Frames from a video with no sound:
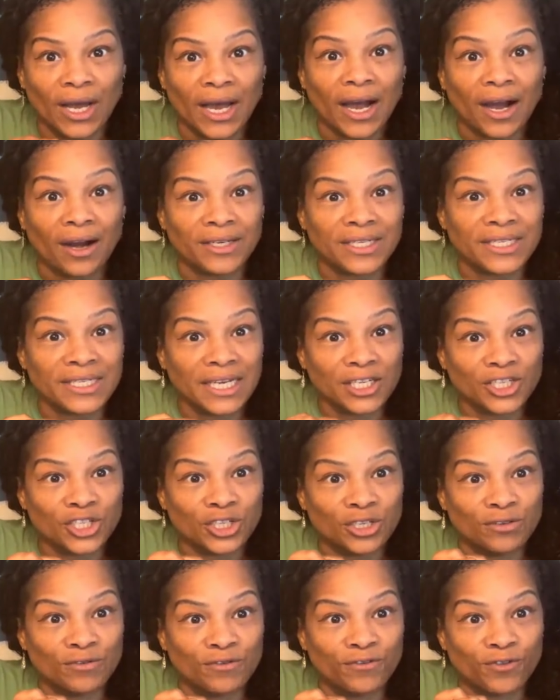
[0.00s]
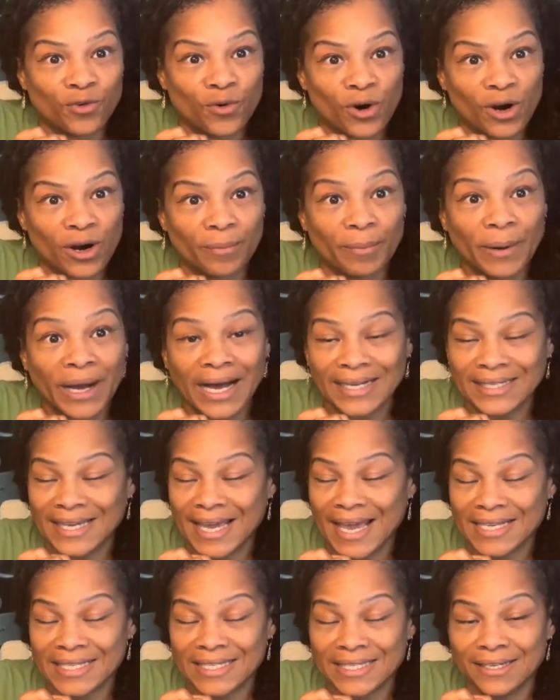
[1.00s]
our session for
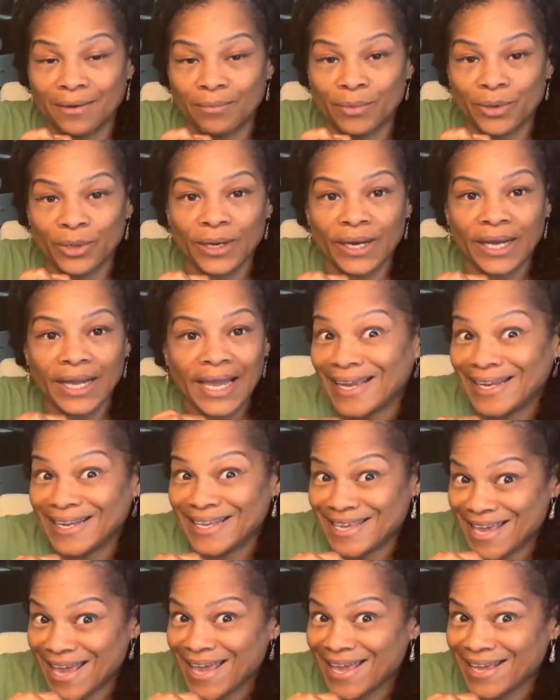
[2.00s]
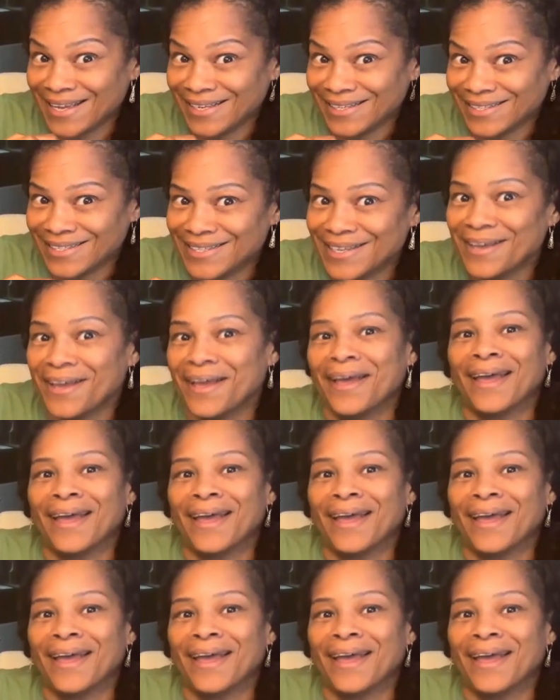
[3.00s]
podcast number 88.